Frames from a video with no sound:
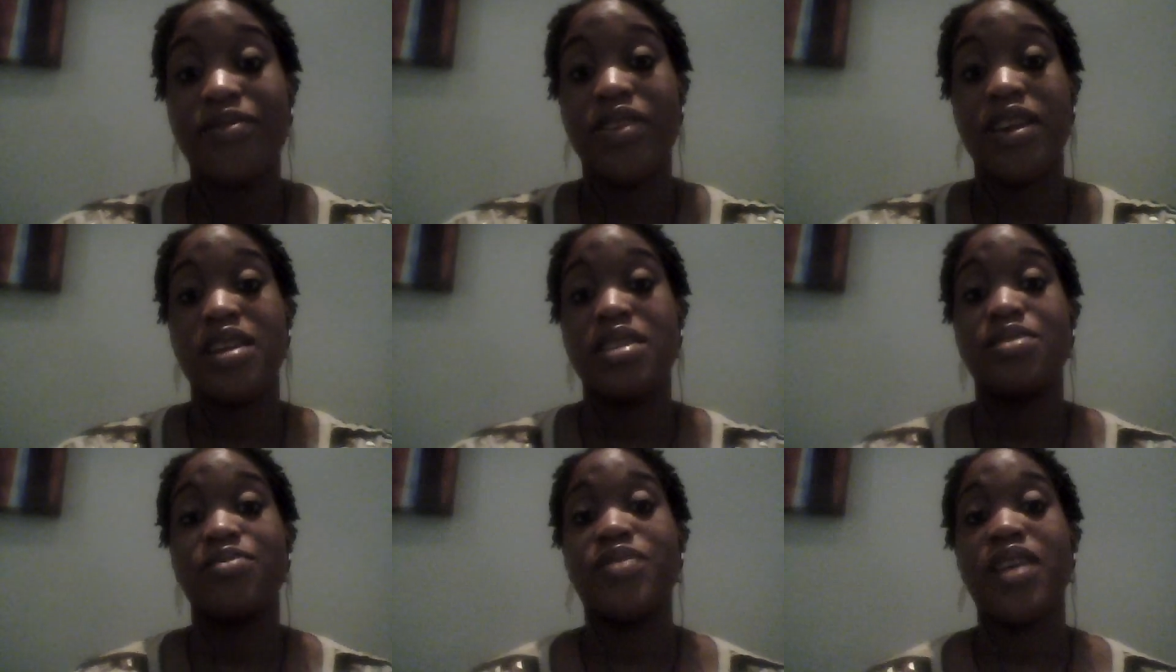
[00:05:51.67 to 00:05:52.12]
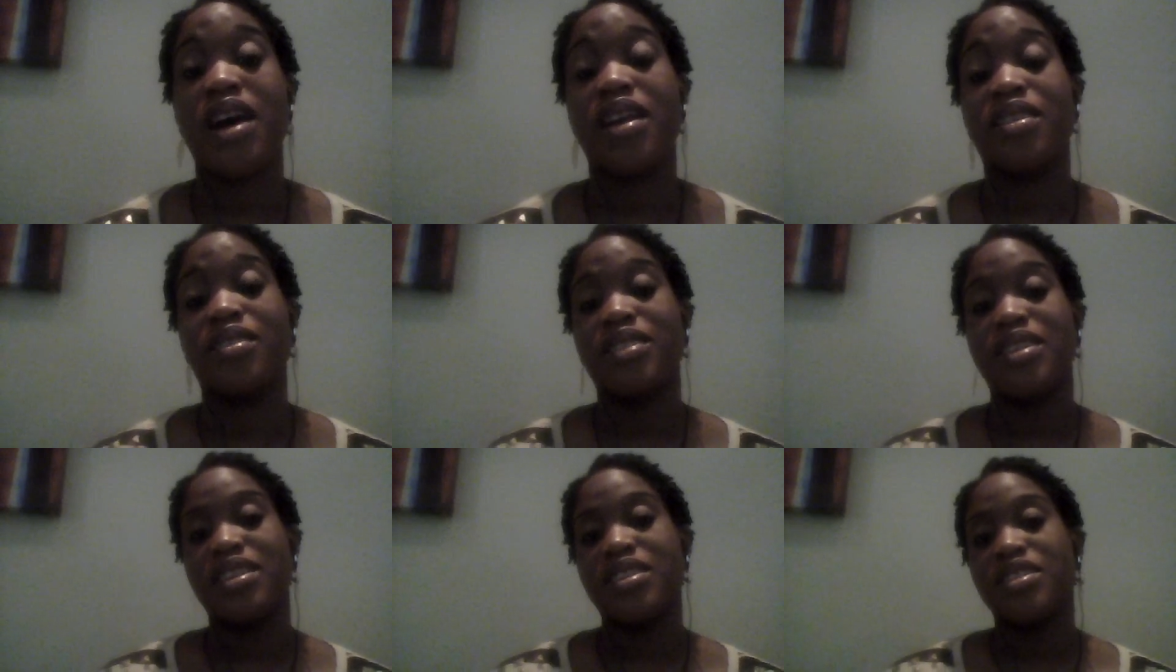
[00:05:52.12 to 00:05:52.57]
face
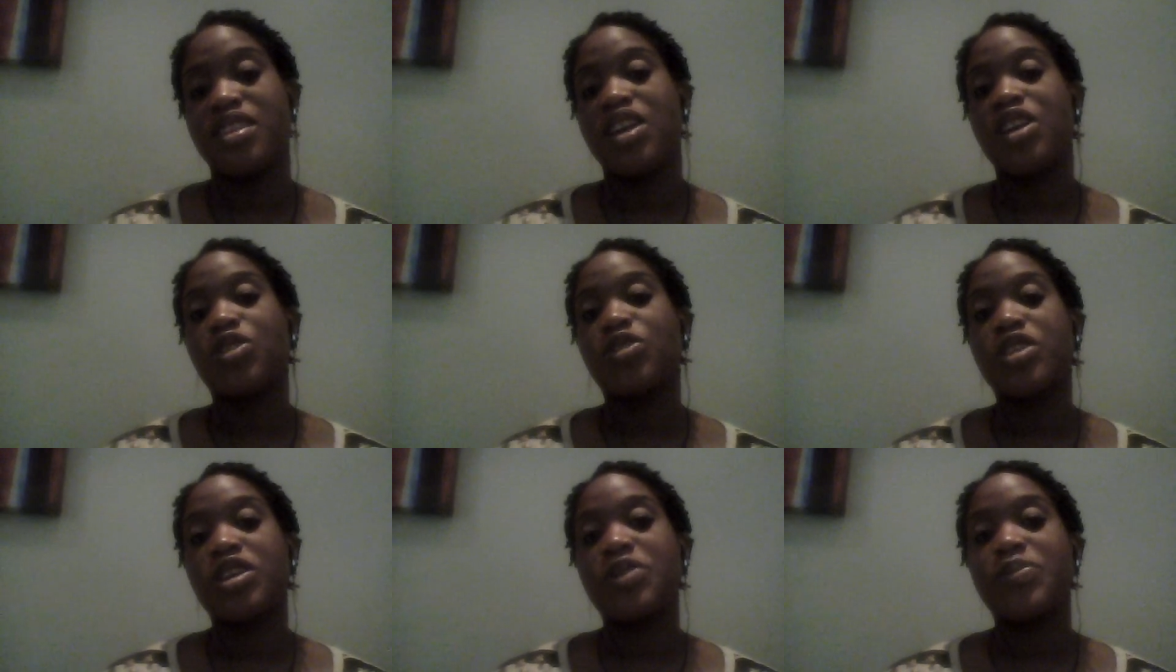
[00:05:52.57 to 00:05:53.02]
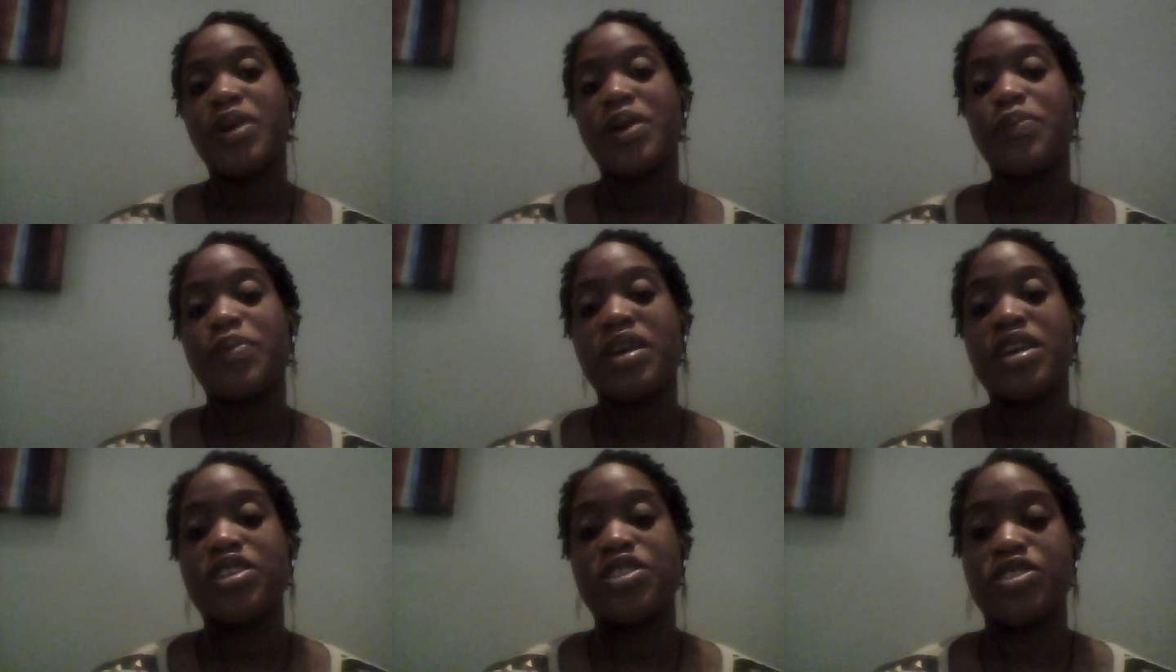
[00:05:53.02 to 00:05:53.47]
finally, not only my
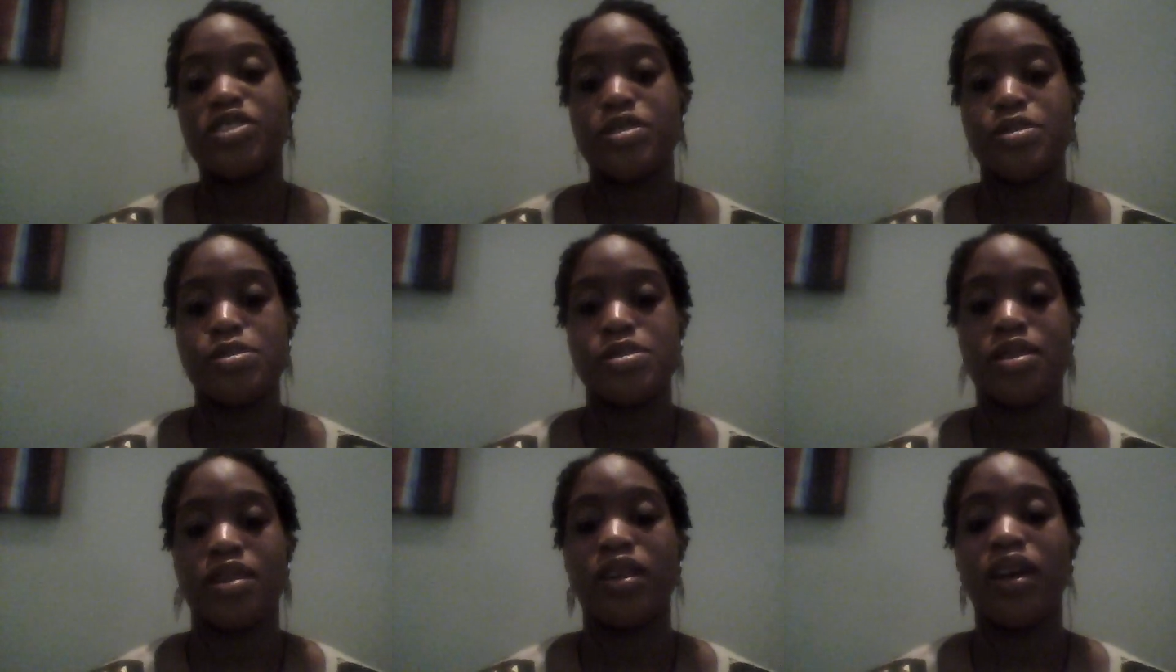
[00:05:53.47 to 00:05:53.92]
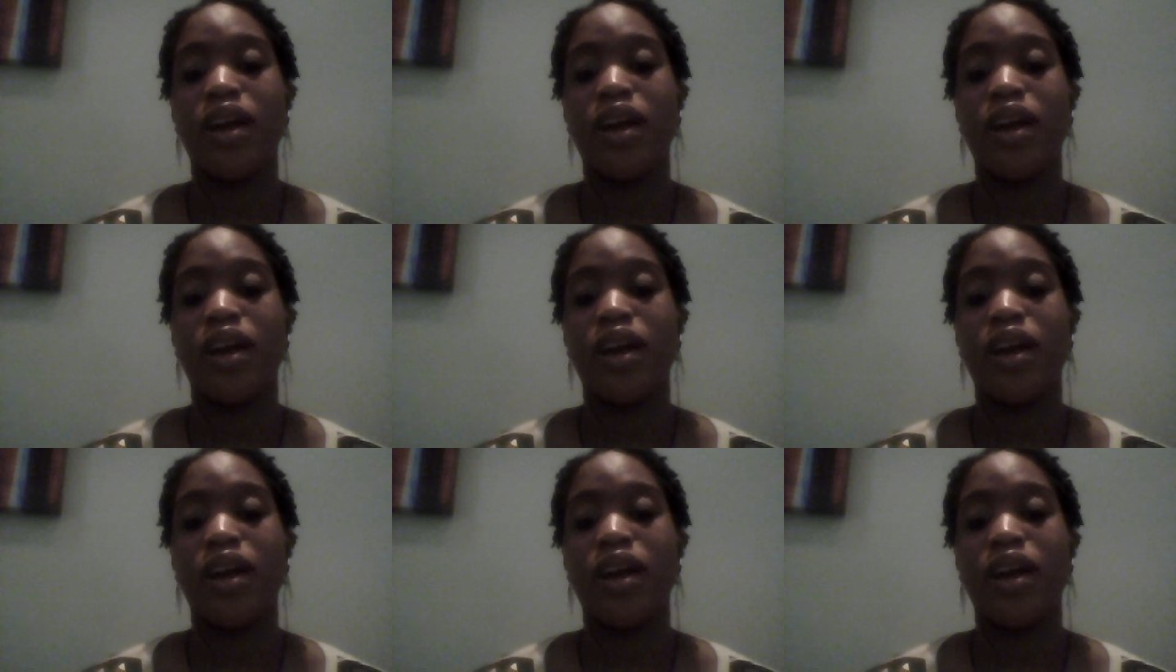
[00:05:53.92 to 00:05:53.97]
pictures.